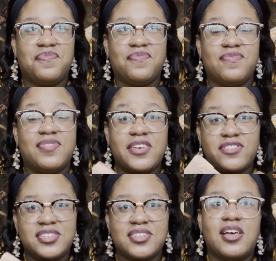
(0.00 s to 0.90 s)
they've
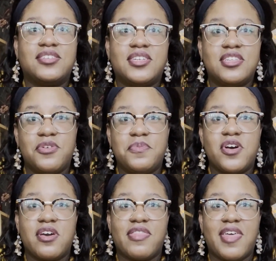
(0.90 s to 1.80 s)
discussed in the
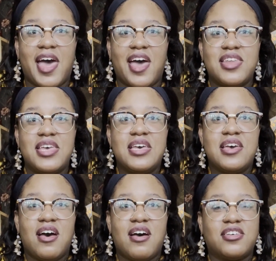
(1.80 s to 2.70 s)
book that
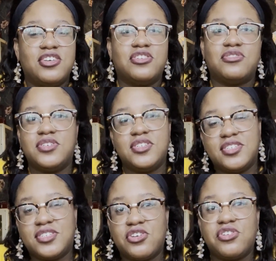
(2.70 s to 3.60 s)
you know, he
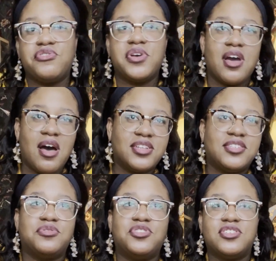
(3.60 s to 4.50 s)
needs to go to
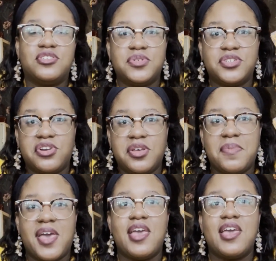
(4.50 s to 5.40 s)
Gringotts, which is the wizarding
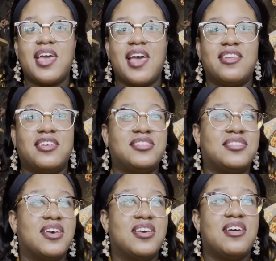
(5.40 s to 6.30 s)
bank, and he's
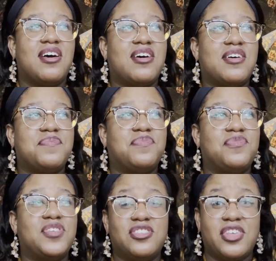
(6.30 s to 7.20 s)
and
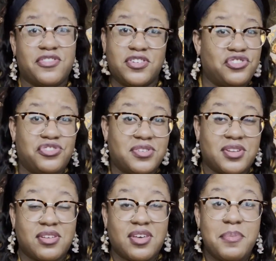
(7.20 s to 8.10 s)
they've introduced
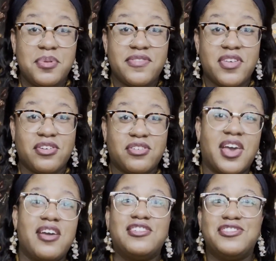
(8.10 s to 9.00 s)
a couple of other
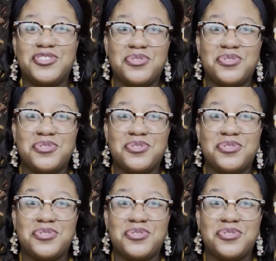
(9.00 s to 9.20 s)
characters,